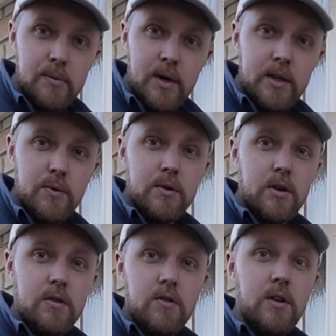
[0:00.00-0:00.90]
you might want to
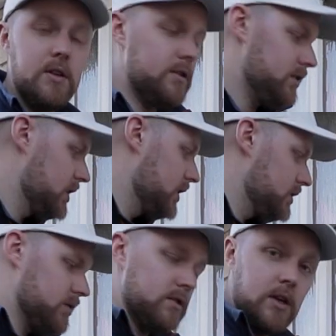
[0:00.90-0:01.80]
consider
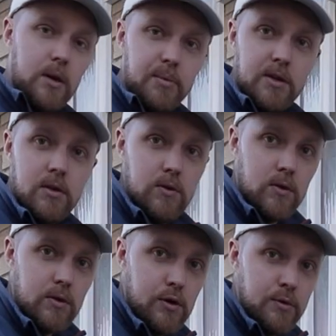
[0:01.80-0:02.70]
not keeping the
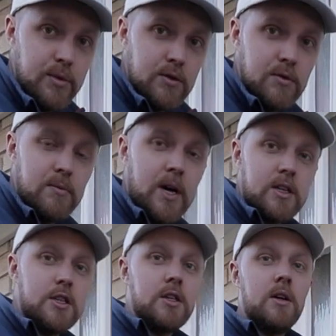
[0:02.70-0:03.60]
door open too
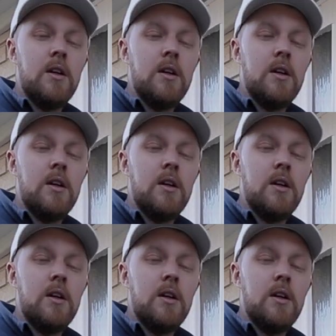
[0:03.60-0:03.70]
much,